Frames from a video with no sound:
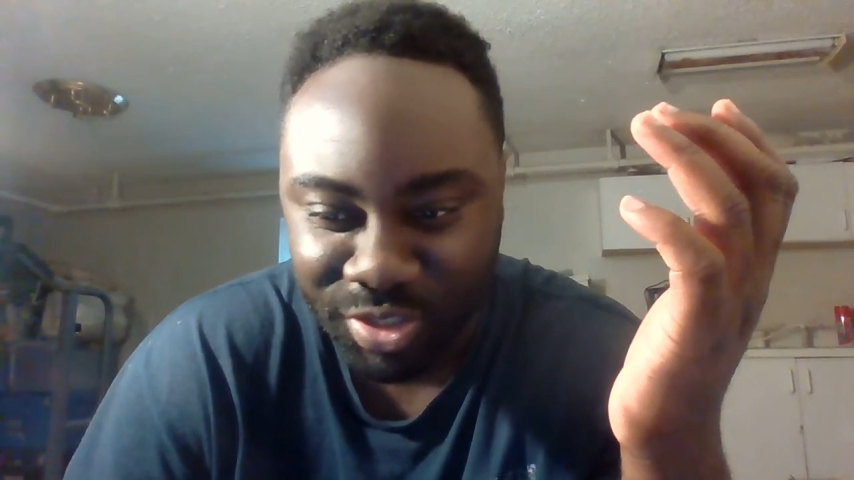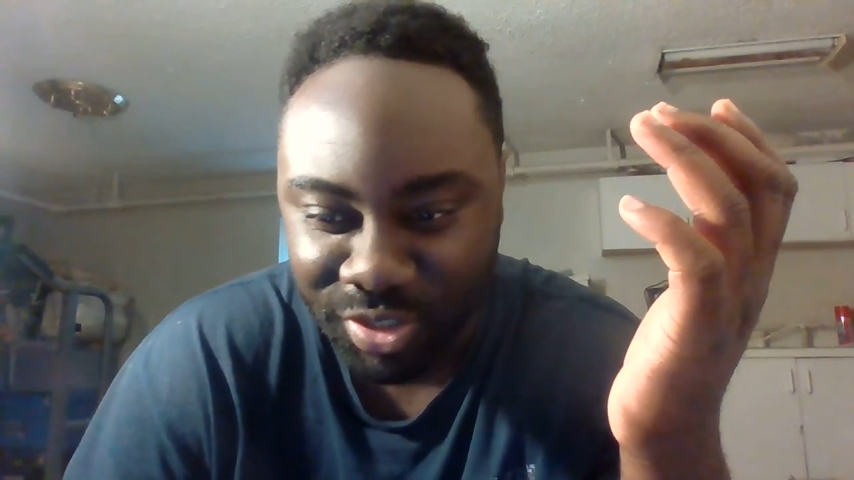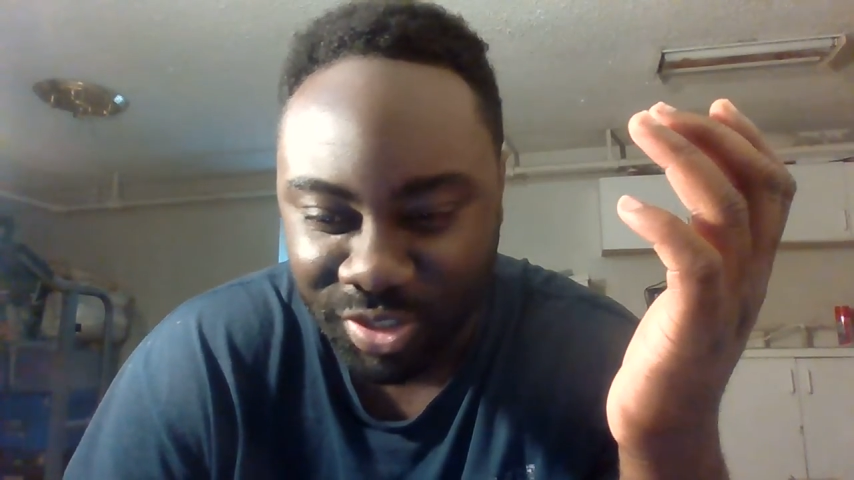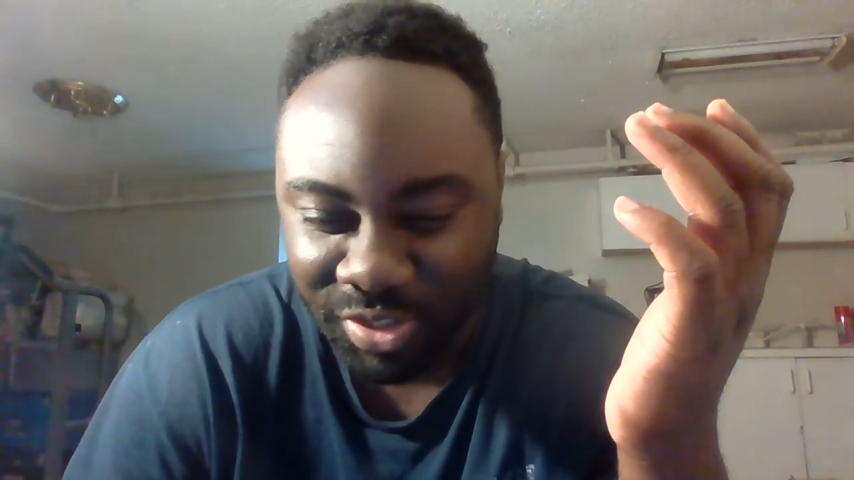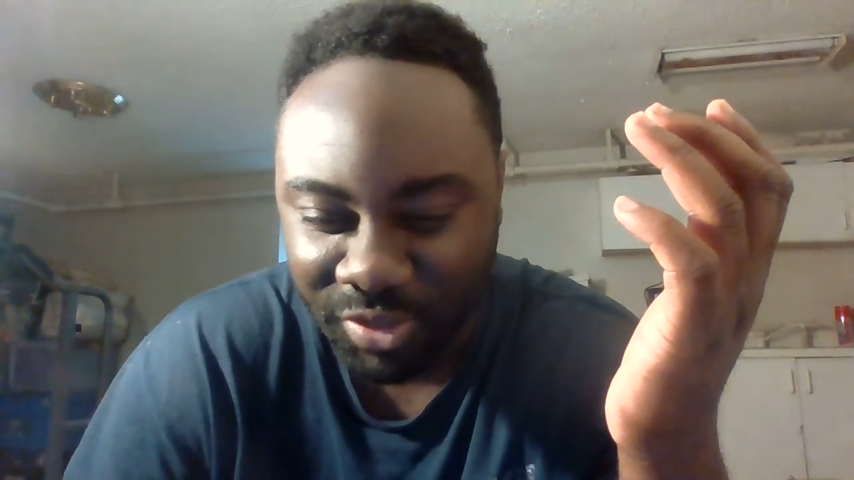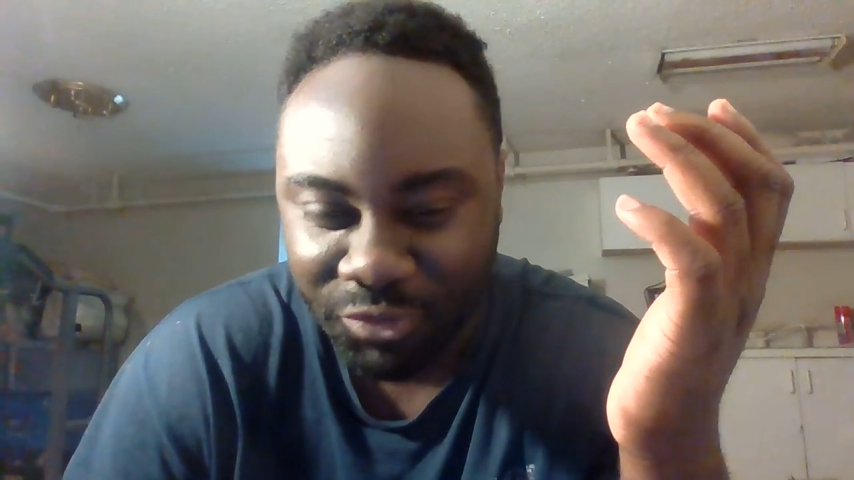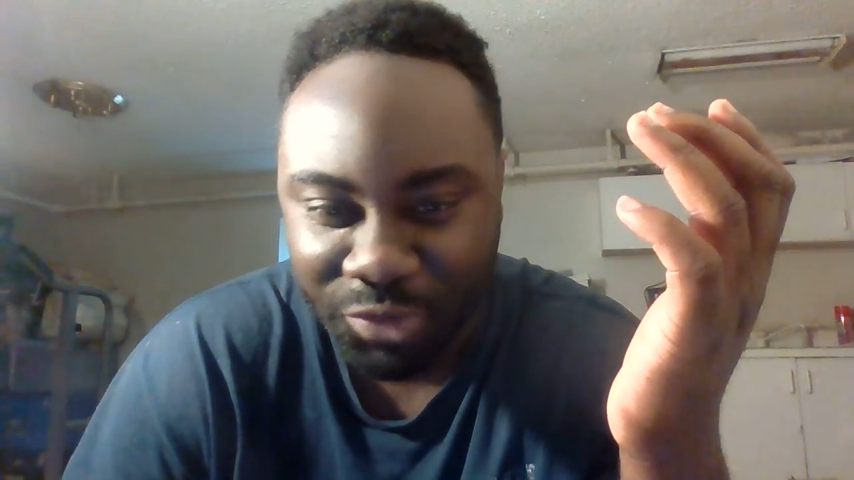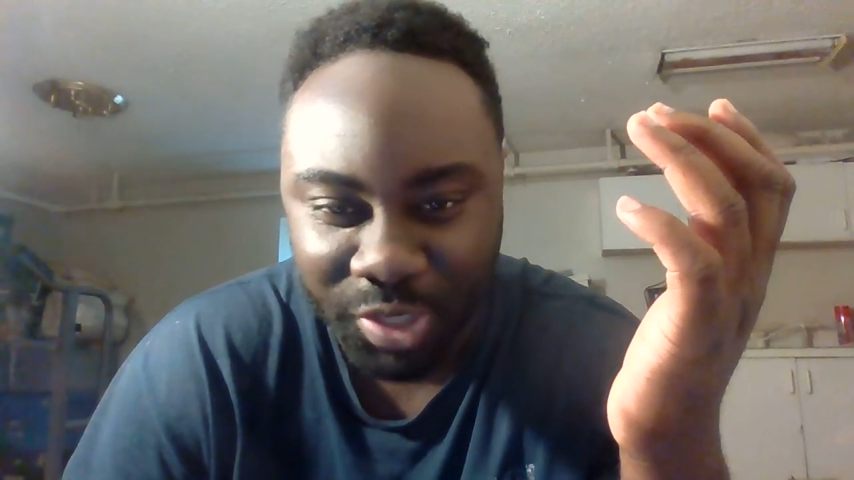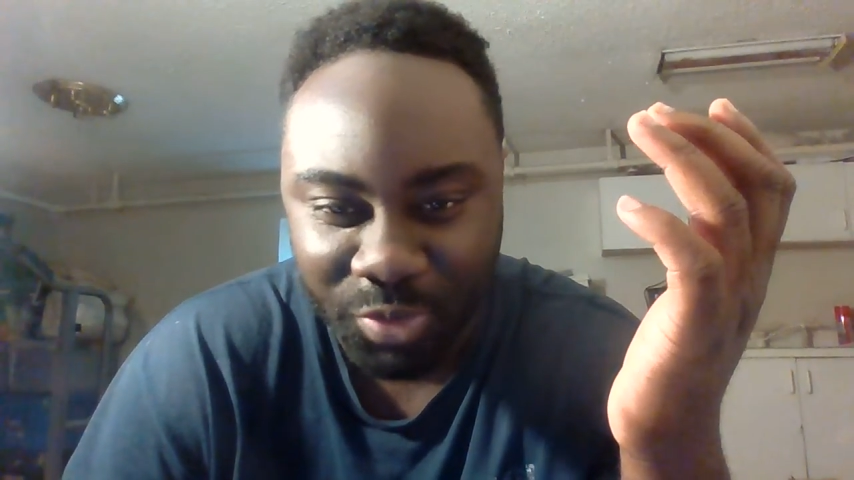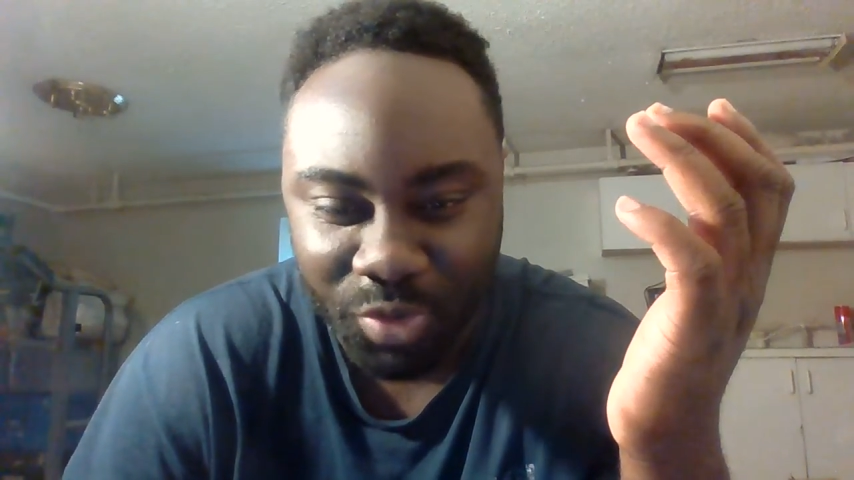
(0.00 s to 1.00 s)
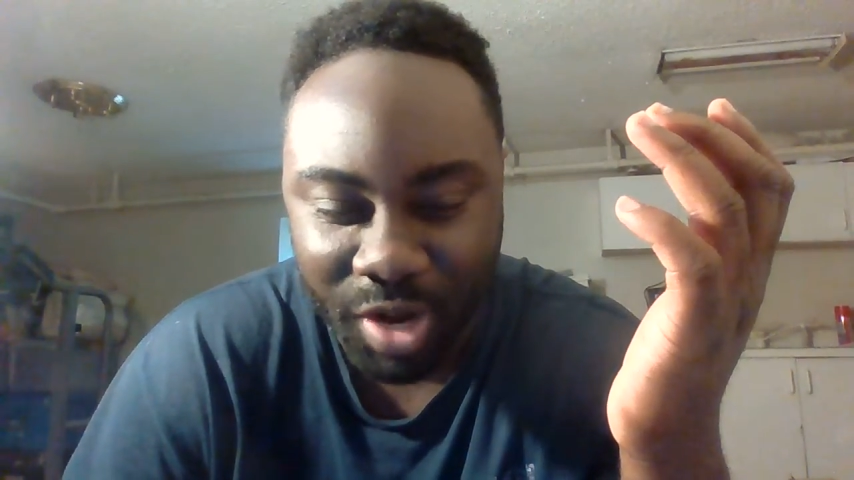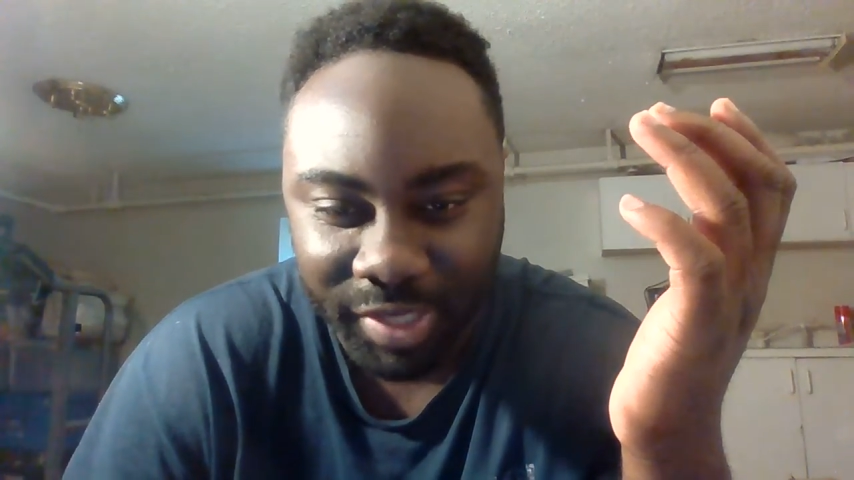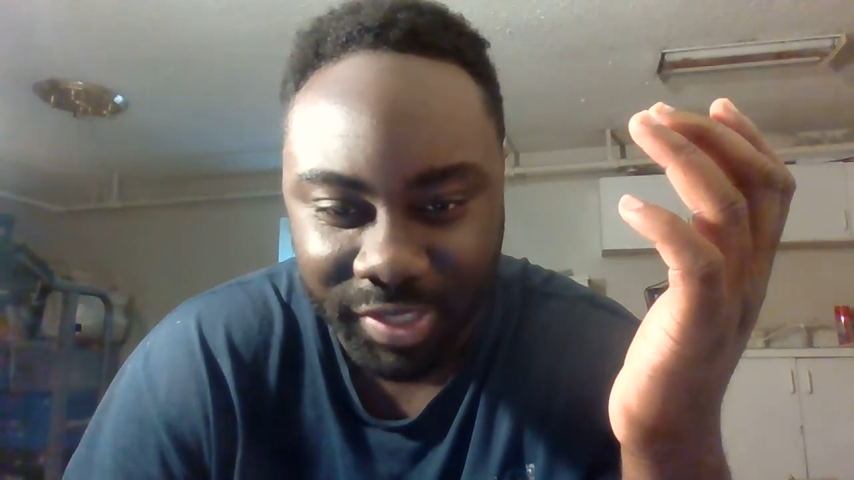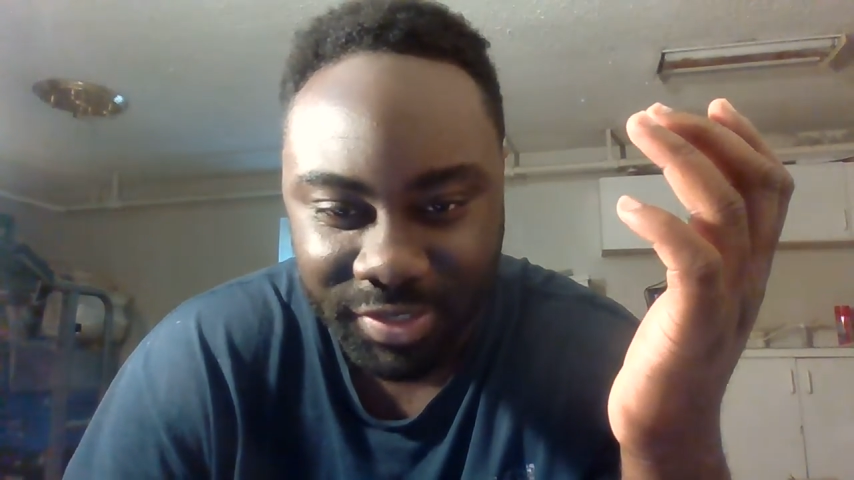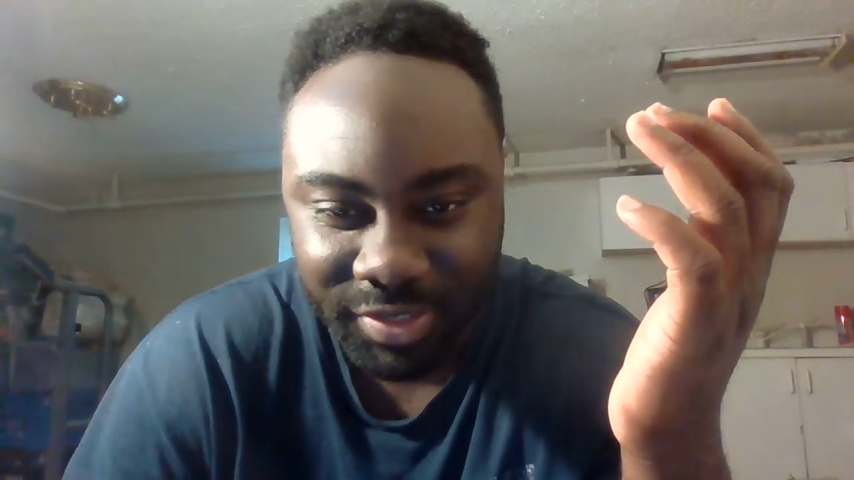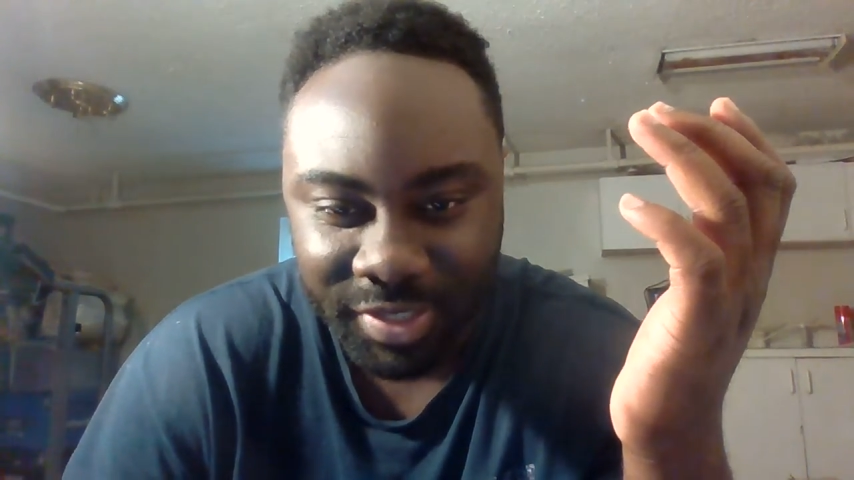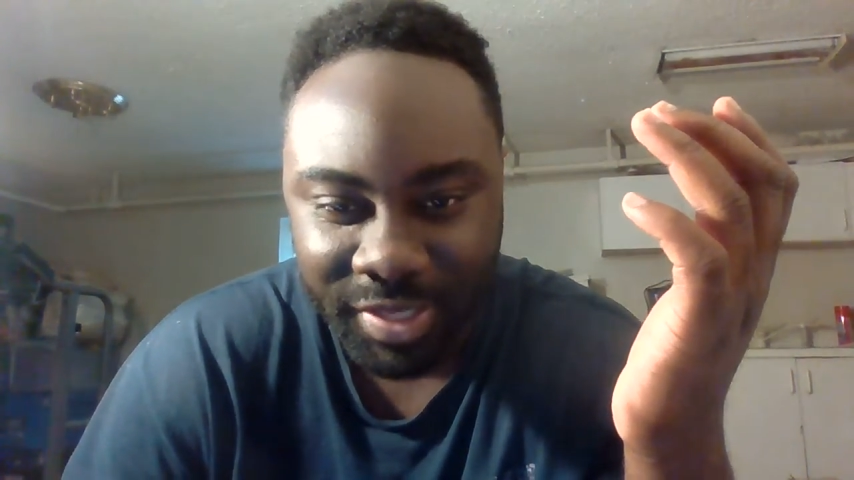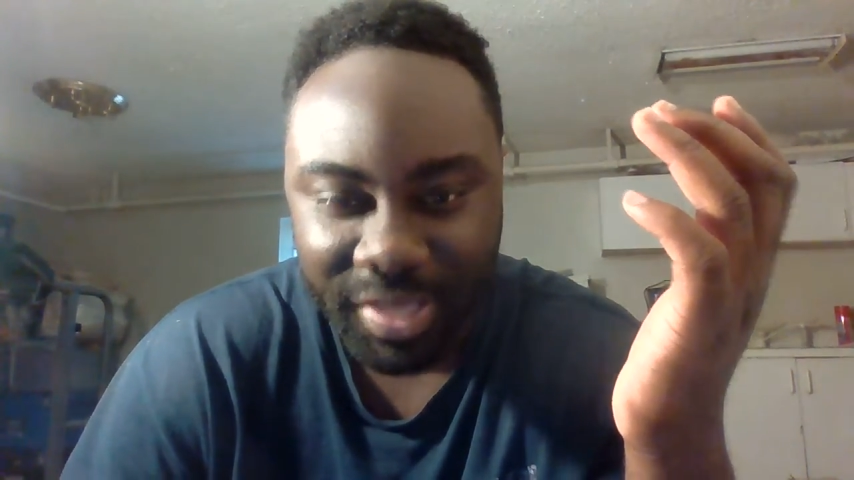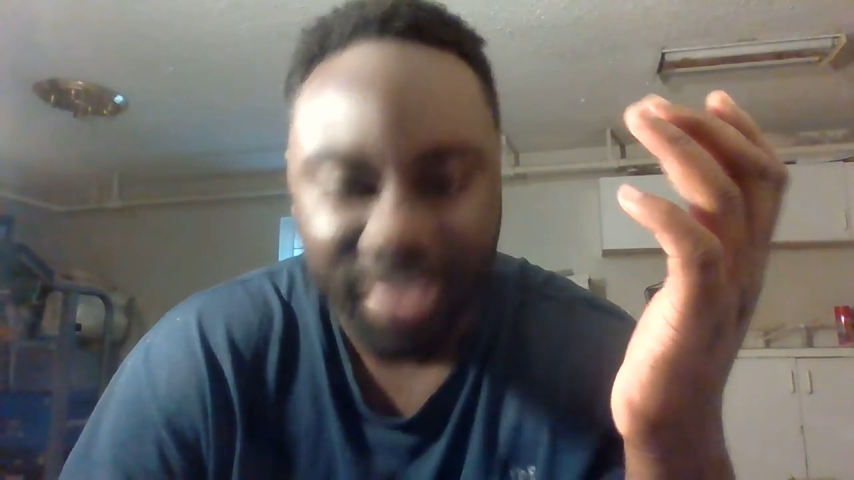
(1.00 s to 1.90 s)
the freaking Rockets,